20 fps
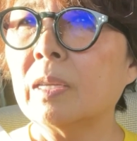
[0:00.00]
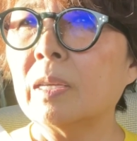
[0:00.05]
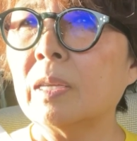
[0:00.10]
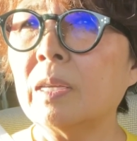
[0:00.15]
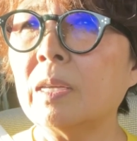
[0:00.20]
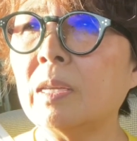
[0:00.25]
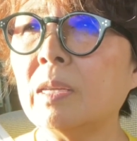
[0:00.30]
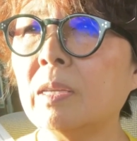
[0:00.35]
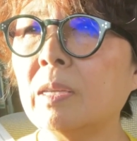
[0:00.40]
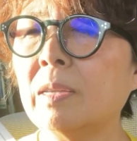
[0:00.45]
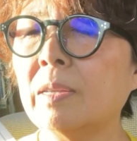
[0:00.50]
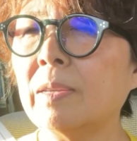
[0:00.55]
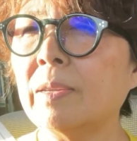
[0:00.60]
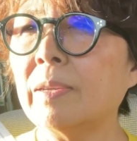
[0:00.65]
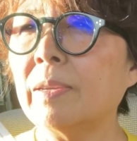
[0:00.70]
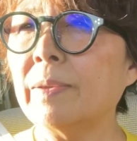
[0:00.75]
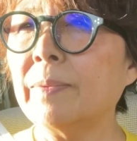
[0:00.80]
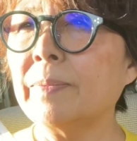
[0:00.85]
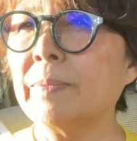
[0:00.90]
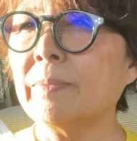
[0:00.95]
and
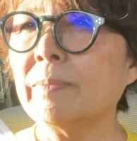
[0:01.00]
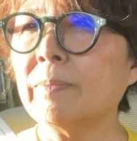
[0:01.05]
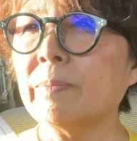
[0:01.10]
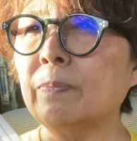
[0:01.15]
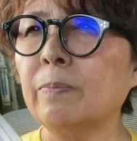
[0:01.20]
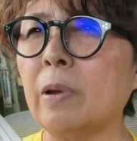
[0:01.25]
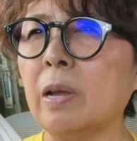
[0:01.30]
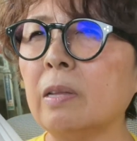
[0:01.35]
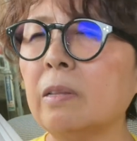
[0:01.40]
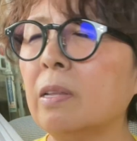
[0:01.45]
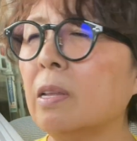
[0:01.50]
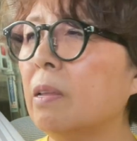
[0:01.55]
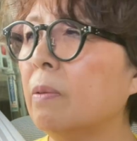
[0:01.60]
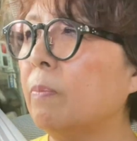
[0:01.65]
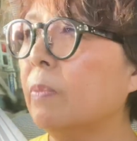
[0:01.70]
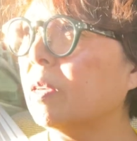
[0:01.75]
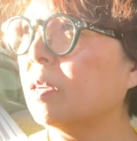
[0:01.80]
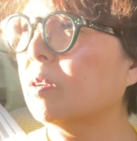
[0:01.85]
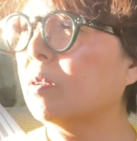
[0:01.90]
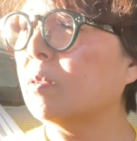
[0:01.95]
partly
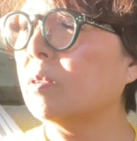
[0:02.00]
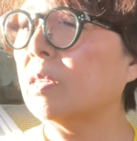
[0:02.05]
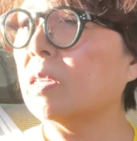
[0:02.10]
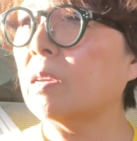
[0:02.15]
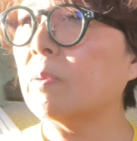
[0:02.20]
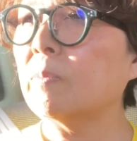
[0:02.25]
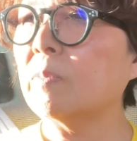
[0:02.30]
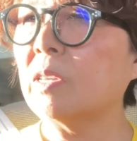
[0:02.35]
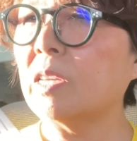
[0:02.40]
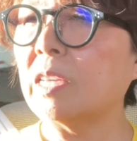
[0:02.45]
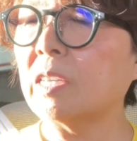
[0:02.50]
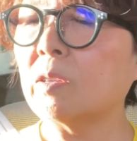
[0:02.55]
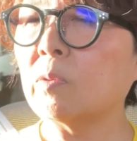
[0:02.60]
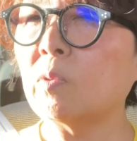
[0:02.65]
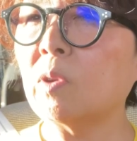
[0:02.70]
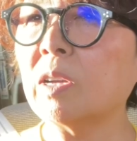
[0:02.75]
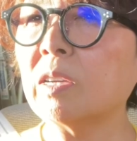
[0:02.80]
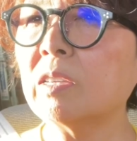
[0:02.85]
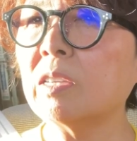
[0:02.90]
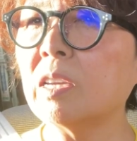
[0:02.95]
because I'm
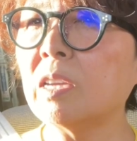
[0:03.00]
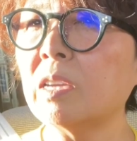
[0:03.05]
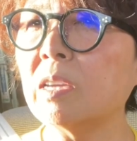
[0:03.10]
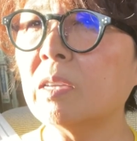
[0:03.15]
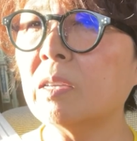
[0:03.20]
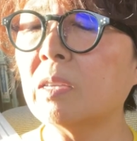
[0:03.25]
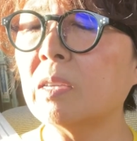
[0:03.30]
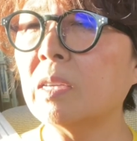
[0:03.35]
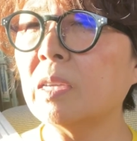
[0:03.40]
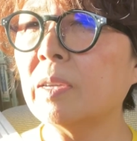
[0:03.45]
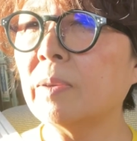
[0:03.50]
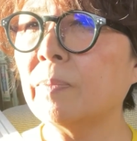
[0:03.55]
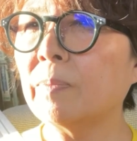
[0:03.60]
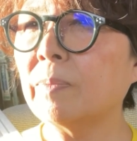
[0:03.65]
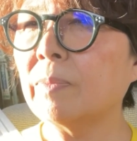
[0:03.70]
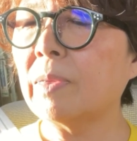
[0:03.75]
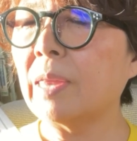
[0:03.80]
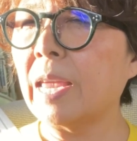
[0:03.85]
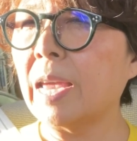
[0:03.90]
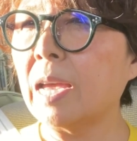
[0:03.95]
distracted
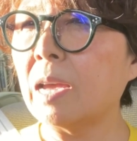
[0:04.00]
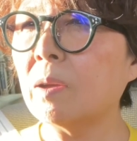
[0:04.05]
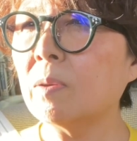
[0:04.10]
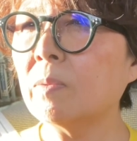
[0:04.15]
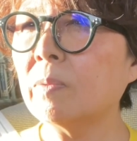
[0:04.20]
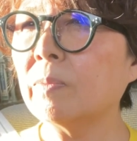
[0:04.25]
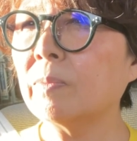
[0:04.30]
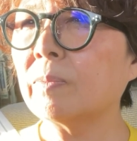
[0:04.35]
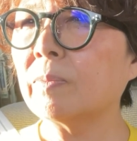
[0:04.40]
now